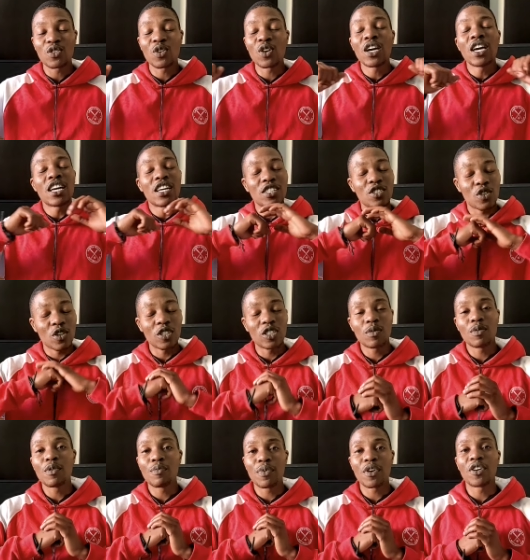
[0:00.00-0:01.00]
So it's going
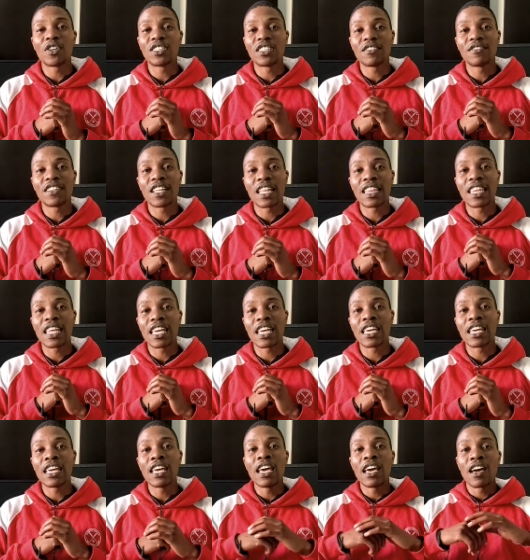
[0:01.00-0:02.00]
to be imperative that
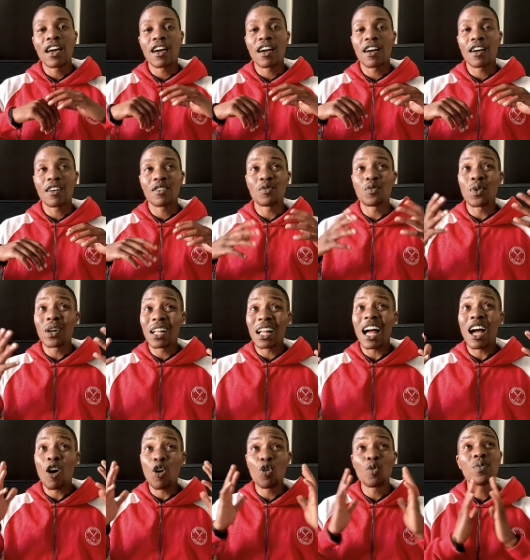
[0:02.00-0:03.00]
they, uh, well,
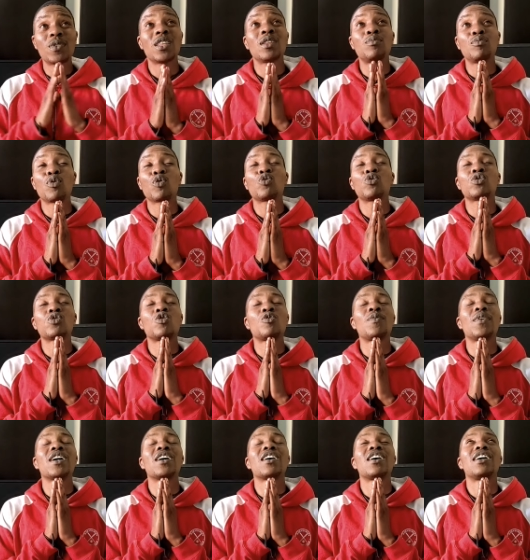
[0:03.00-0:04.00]
I hope that Bruce, oh
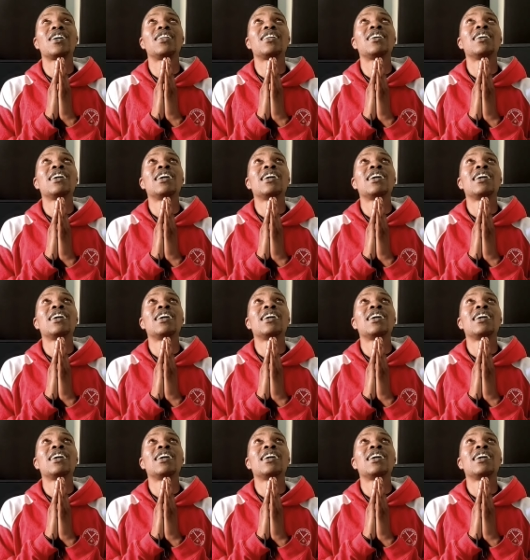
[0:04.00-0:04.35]
my God.